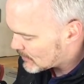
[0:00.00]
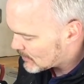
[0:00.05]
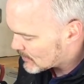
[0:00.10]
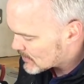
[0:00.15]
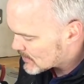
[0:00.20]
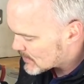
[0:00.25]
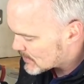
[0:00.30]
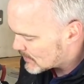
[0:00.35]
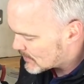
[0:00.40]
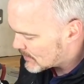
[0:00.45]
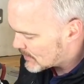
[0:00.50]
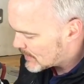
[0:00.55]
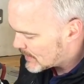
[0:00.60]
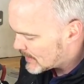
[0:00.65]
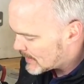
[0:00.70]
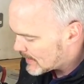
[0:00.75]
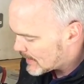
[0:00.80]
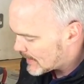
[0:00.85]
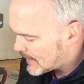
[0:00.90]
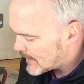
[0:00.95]
also
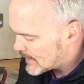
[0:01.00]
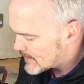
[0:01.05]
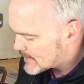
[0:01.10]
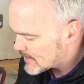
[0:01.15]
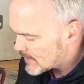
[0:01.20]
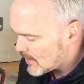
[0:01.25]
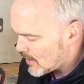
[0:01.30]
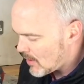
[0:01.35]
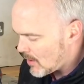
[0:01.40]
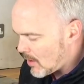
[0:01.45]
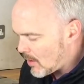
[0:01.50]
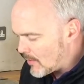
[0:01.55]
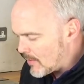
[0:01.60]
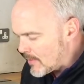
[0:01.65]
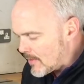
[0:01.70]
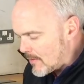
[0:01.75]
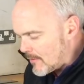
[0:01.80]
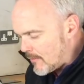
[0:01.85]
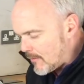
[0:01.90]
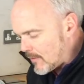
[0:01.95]
it is
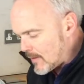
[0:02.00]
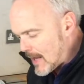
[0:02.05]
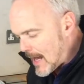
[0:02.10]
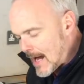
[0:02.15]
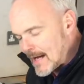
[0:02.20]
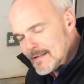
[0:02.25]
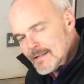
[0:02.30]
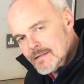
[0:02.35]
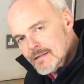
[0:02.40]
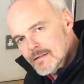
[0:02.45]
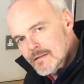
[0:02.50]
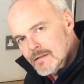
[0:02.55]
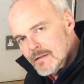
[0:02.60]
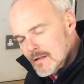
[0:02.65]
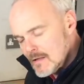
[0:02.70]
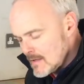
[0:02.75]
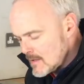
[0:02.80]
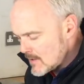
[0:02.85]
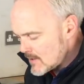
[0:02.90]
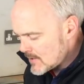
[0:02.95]
on the flat,
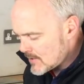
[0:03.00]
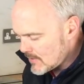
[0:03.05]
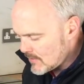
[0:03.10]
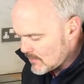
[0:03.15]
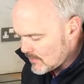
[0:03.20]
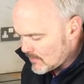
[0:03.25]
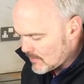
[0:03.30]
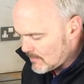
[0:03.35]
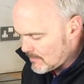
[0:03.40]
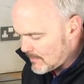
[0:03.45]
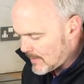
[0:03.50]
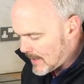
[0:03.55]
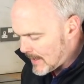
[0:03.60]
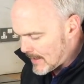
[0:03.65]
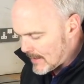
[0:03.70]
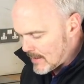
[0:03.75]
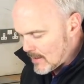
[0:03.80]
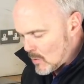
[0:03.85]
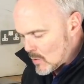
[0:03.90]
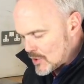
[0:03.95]
so my
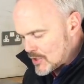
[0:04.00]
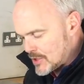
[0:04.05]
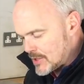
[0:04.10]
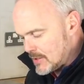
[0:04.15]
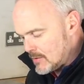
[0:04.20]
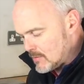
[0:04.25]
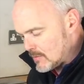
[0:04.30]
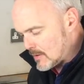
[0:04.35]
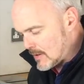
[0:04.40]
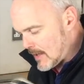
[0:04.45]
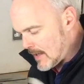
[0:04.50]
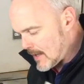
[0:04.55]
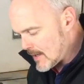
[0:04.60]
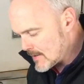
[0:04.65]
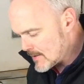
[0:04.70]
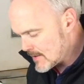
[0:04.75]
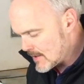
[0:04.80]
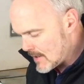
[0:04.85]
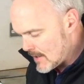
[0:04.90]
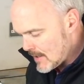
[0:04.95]
shield
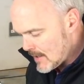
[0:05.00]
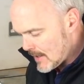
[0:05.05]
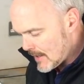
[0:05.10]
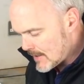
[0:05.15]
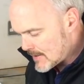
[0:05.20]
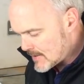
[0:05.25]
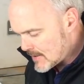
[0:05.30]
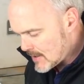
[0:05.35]
gas is